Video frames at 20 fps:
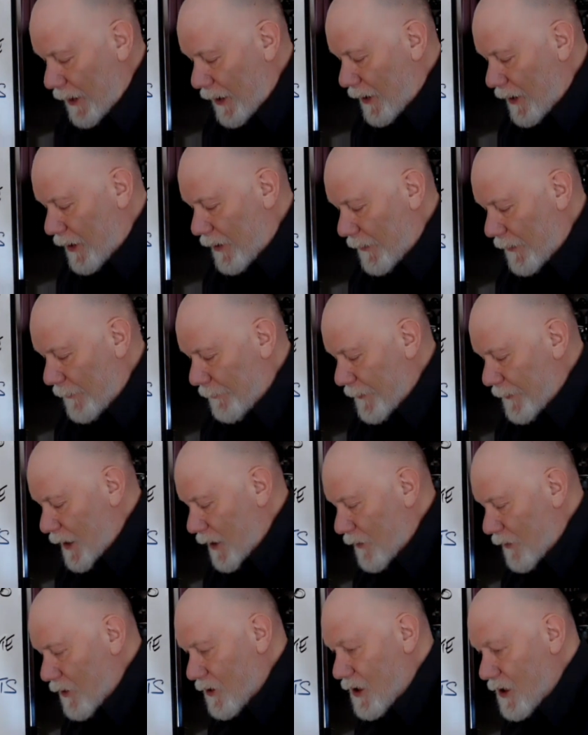here
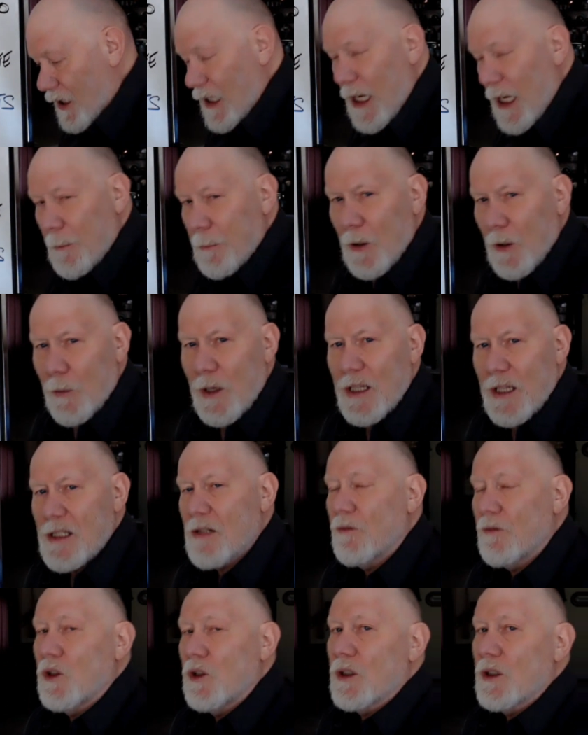there's a couple of ways
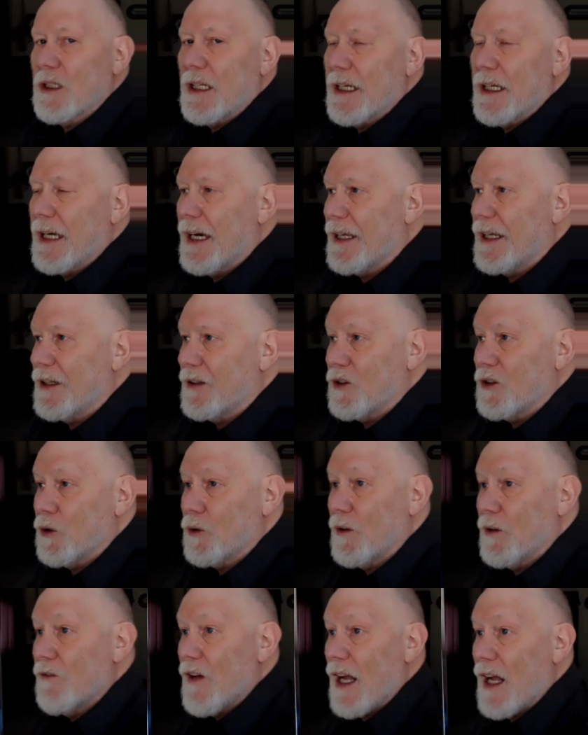of looking at it
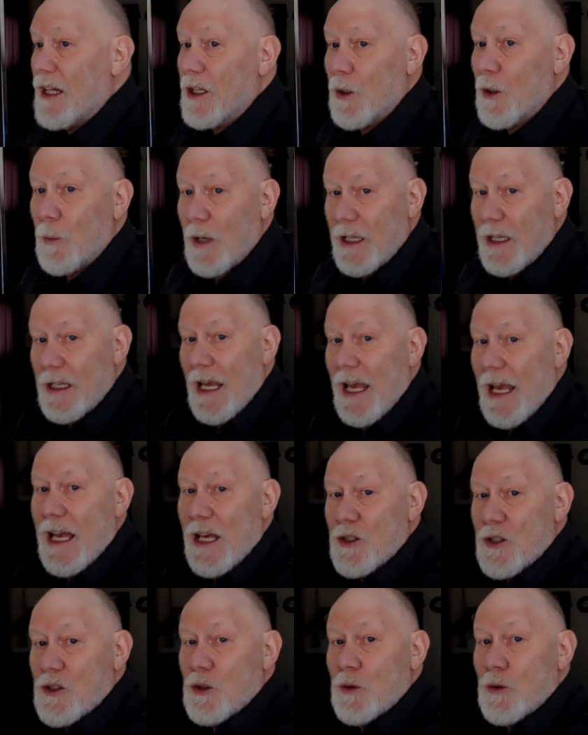to evaluate
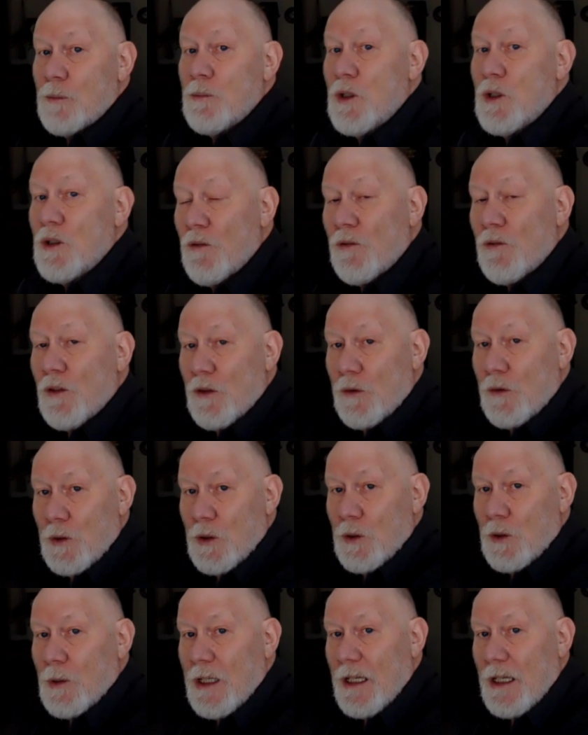as you move
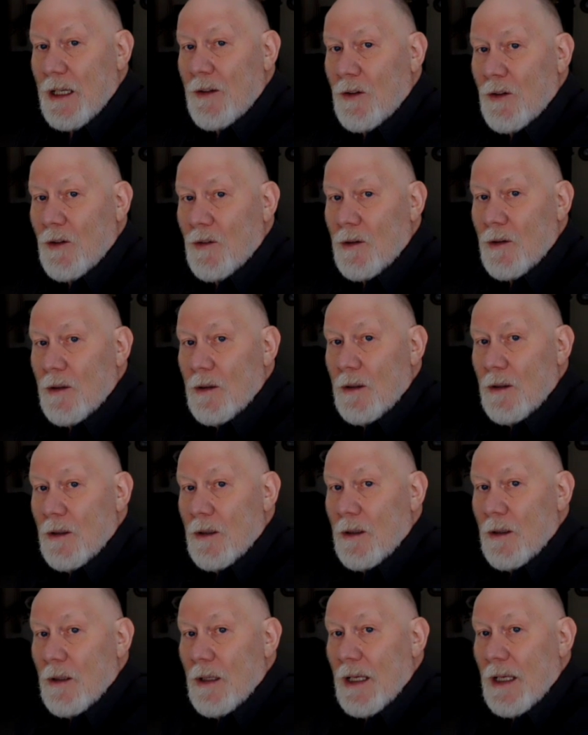through it,
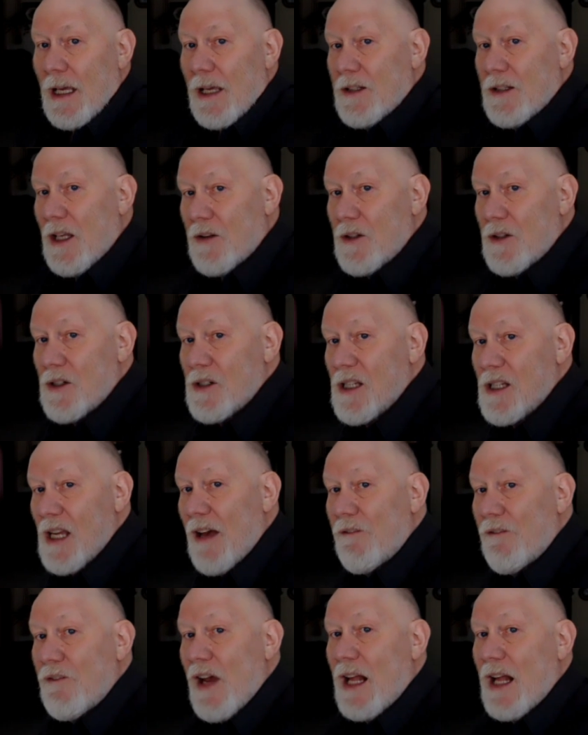and then there's
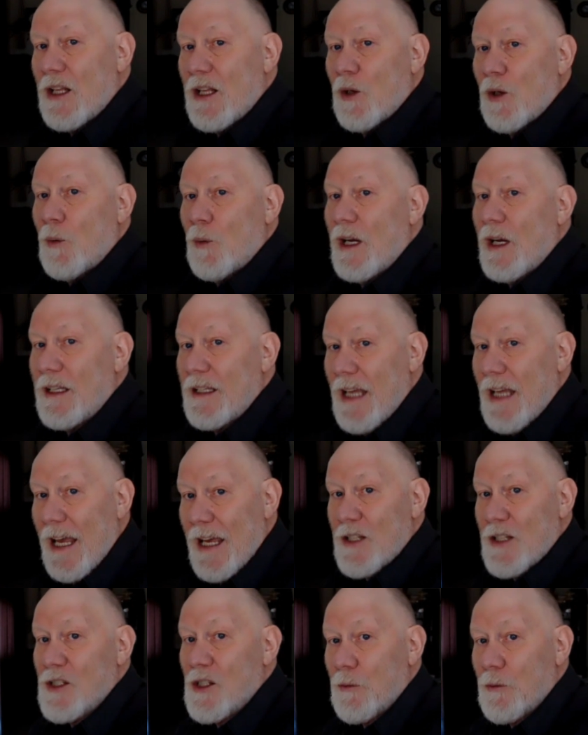evaluate
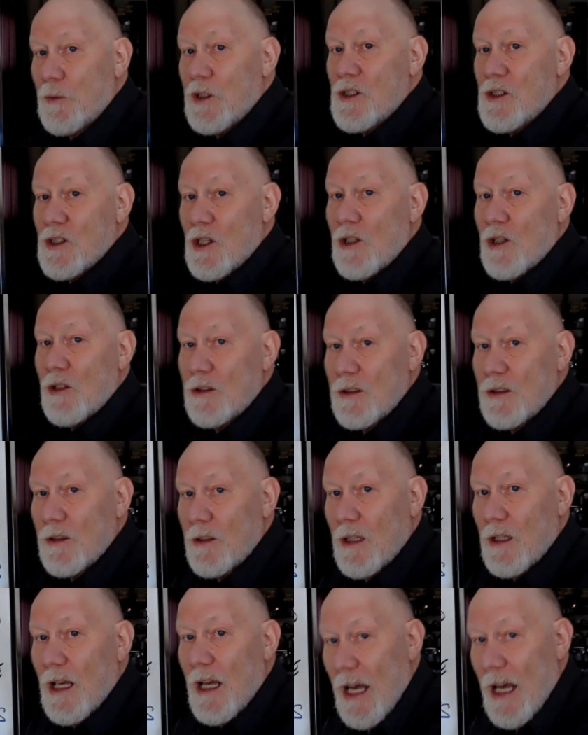as a result
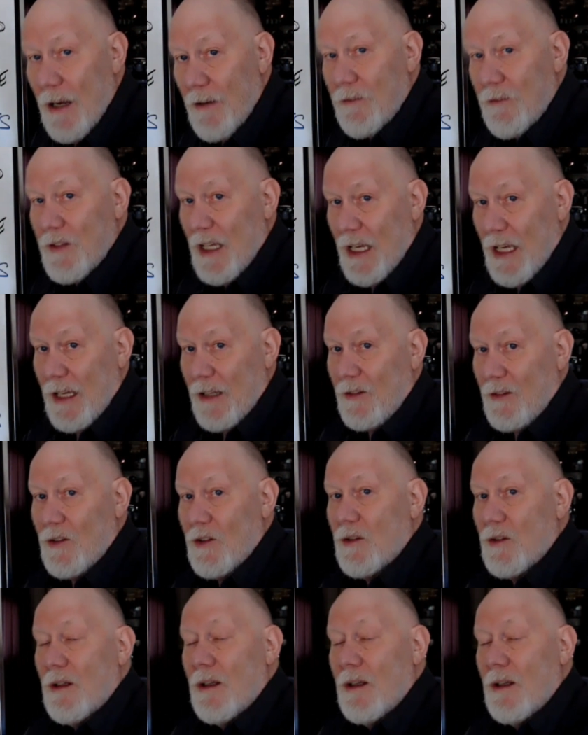of it.